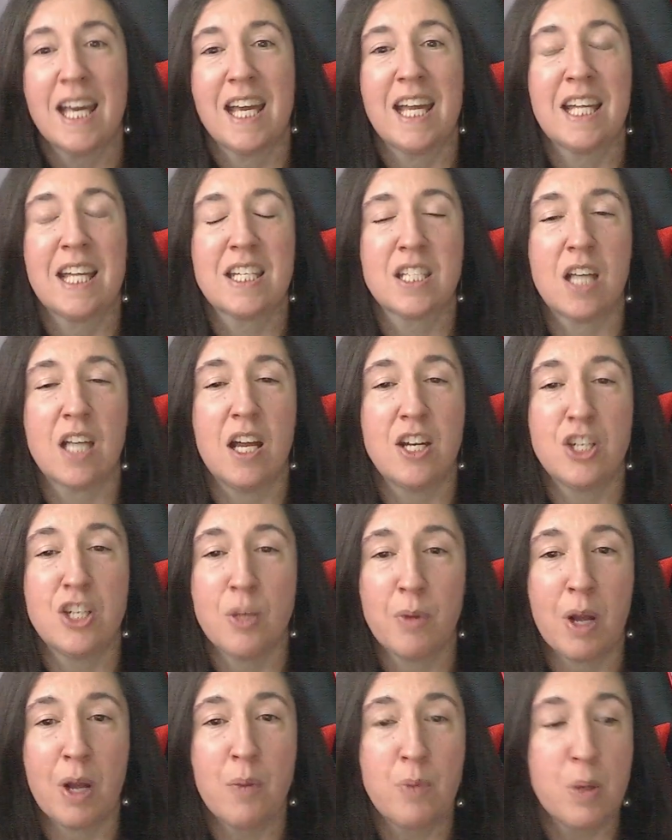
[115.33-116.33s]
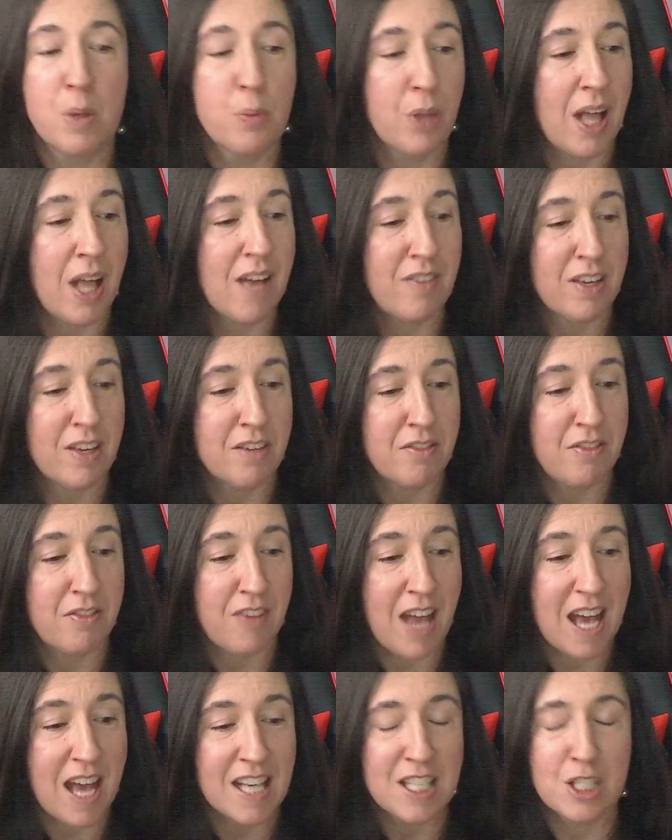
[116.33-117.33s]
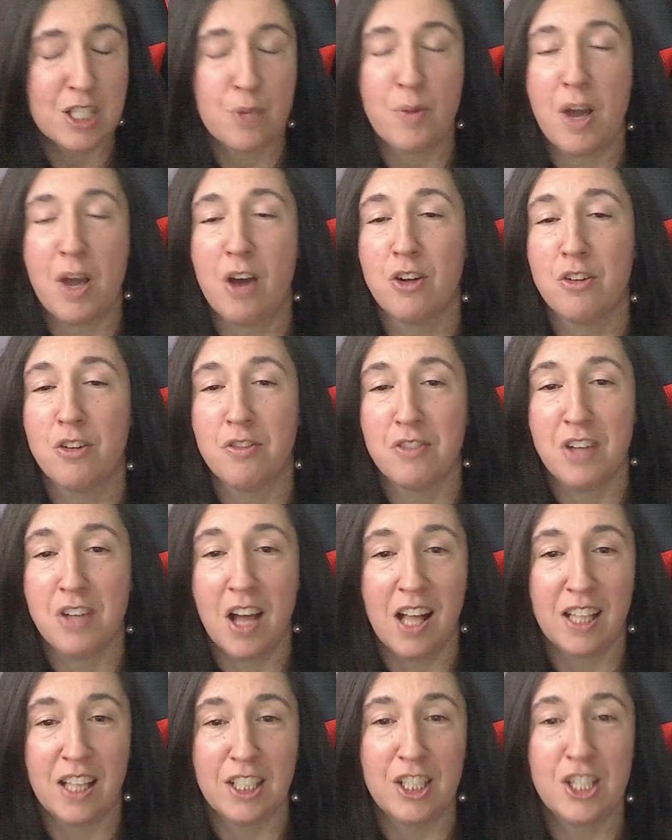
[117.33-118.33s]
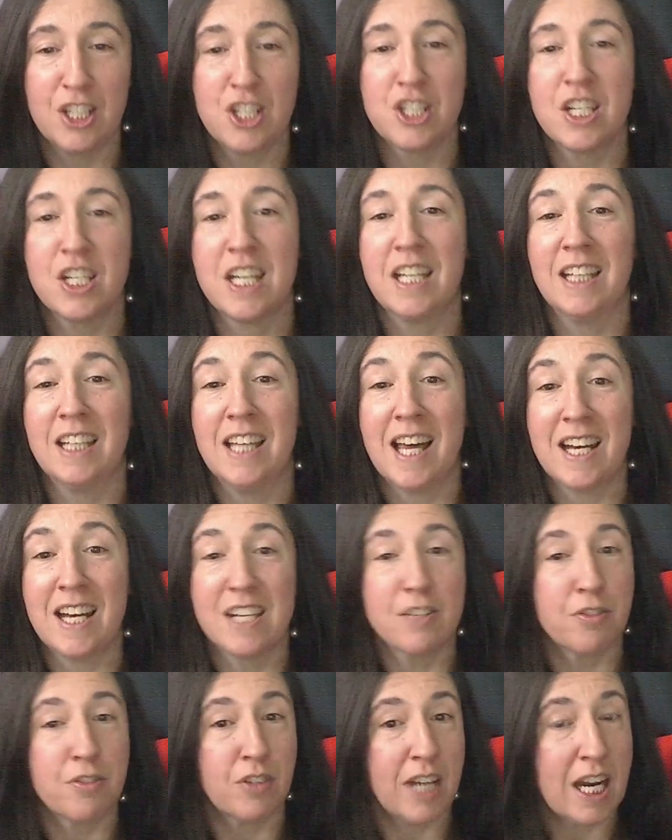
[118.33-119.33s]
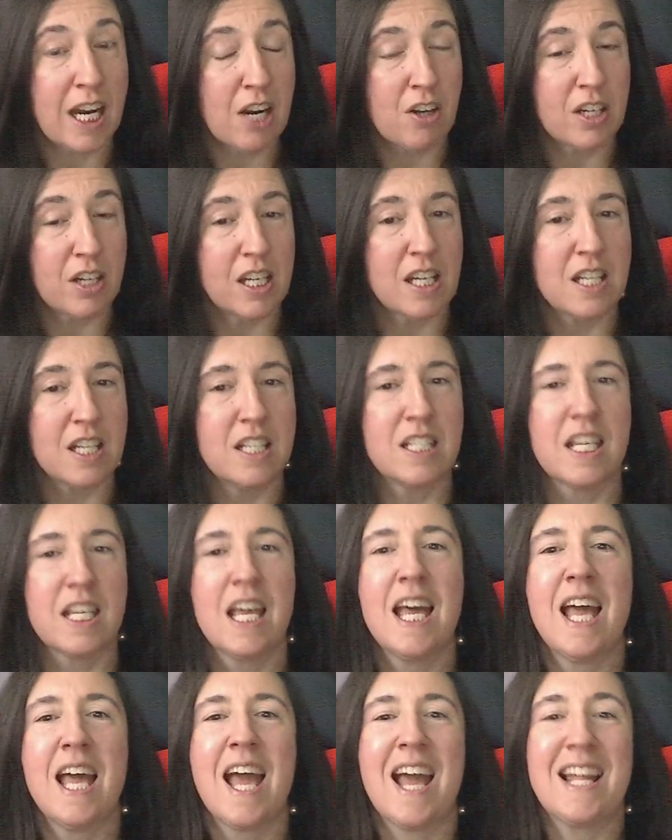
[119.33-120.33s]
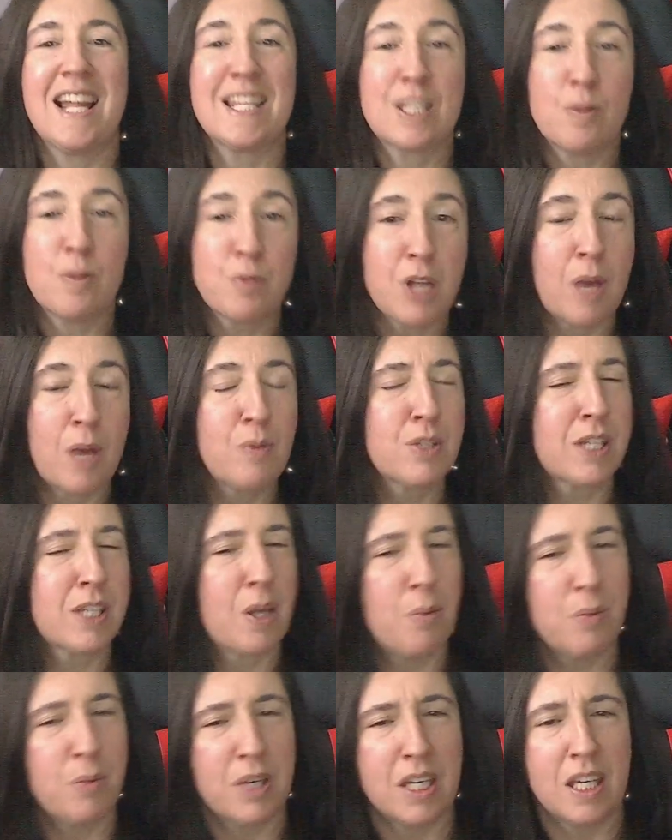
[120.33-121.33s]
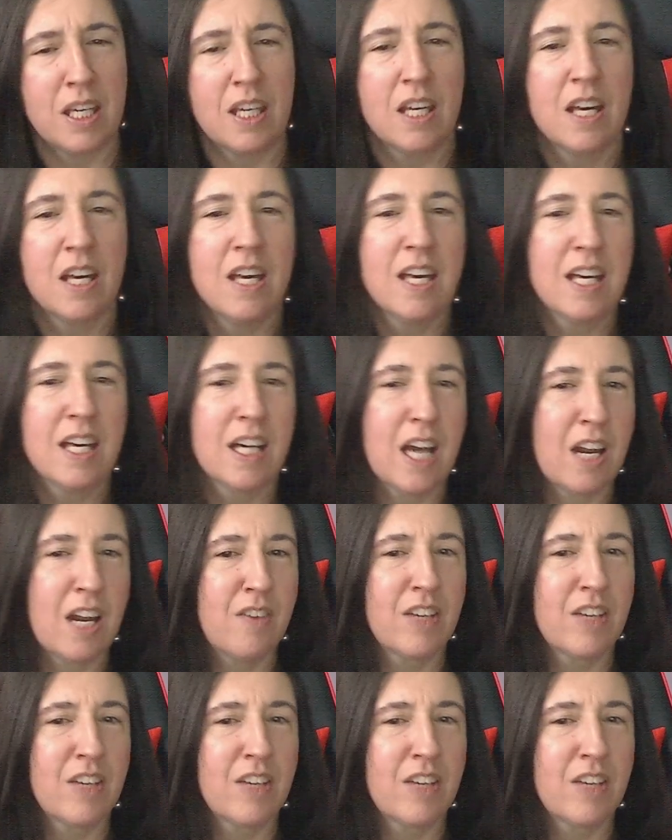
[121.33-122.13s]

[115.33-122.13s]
It's Gemini people have a vast amount of knowledge in a lot of different areas, and sometimes can be kind of